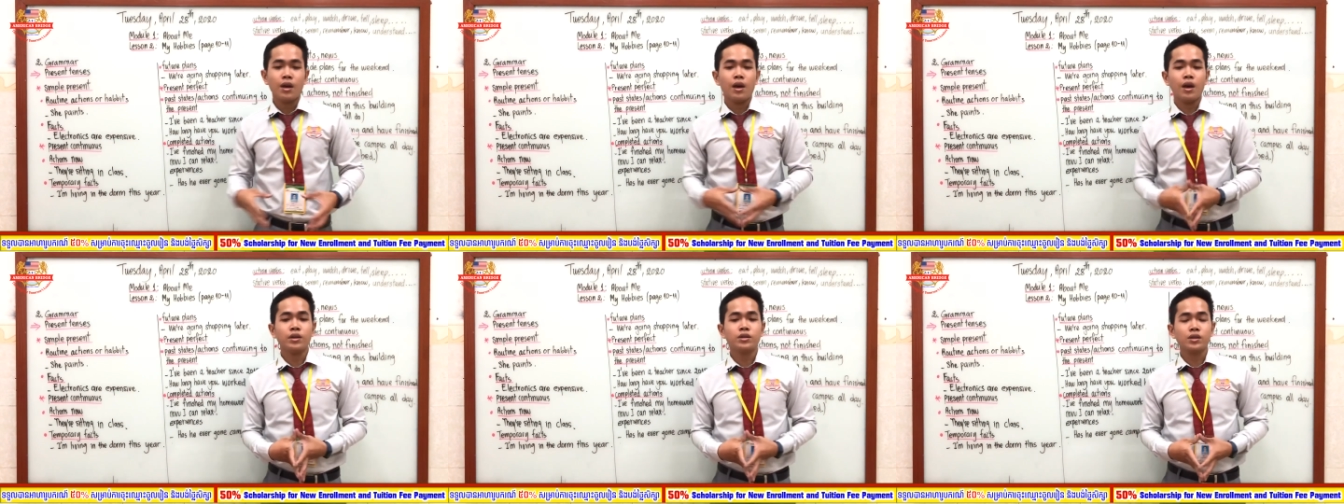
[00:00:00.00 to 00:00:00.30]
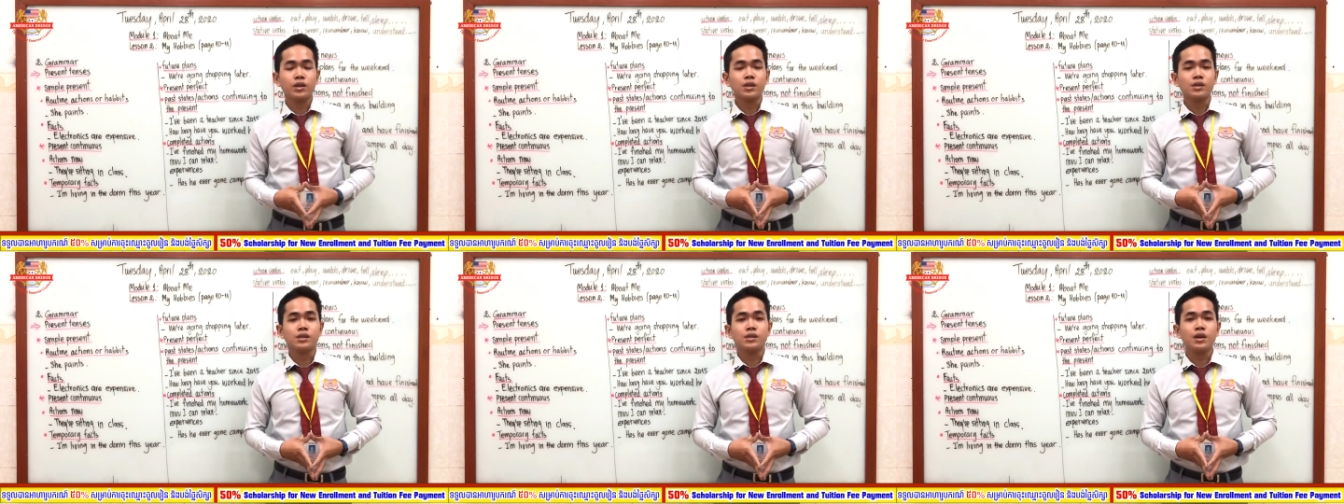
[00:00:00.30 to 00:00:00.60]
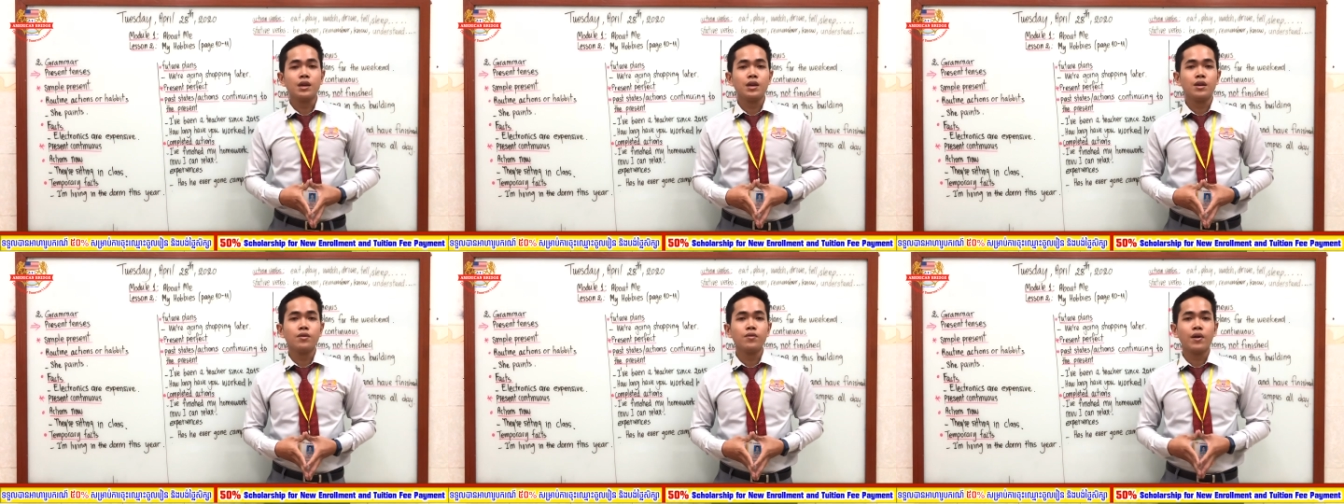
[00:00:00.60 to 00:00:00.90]
as you can
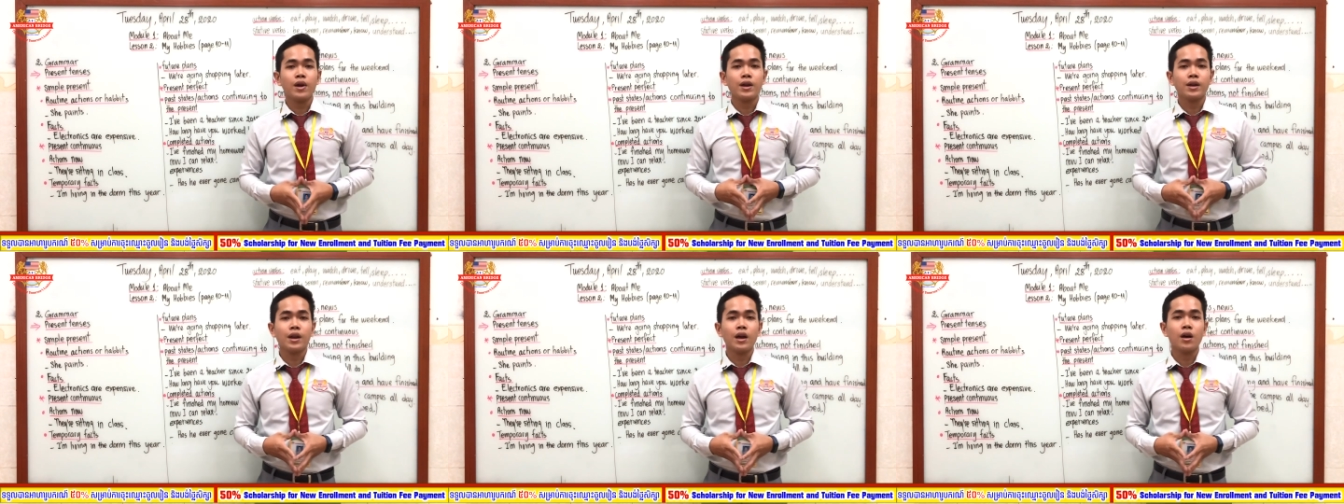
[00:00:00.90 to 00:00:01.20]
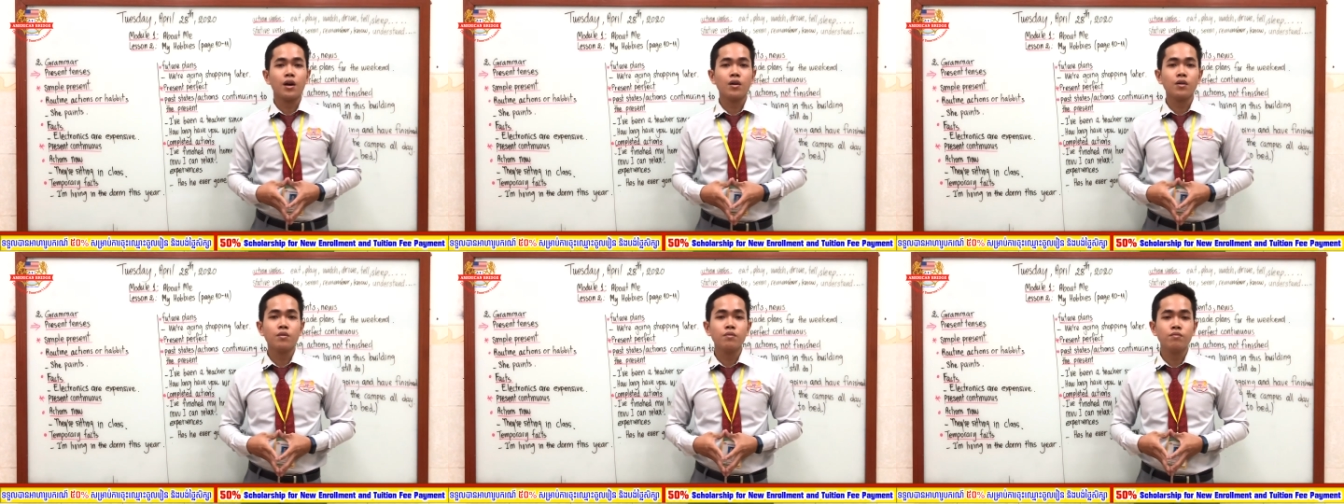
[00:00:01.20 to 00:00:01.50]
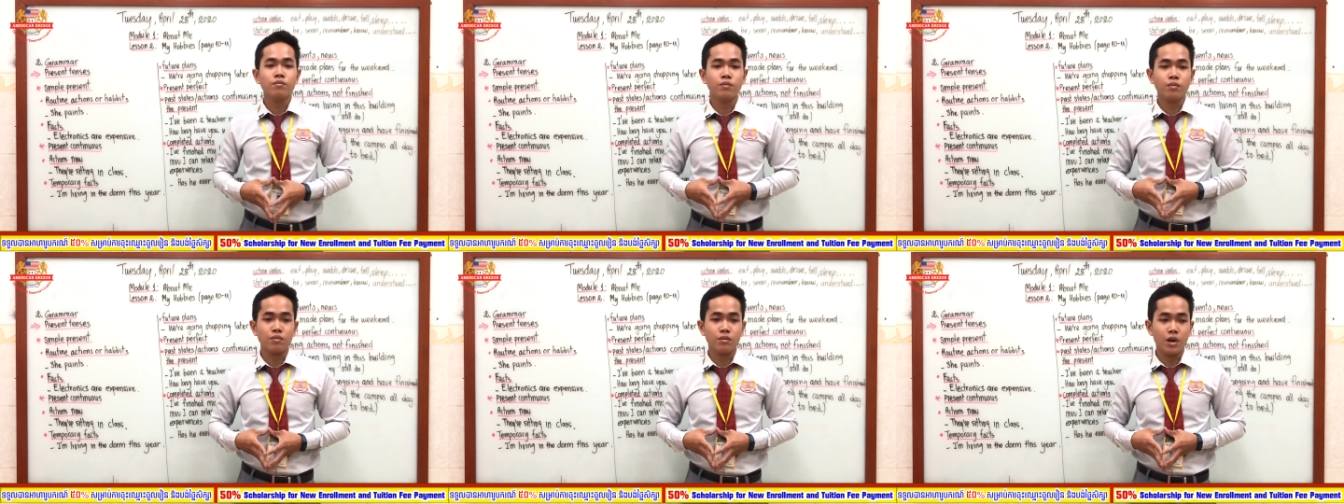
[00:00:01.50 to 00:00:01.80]
see right now,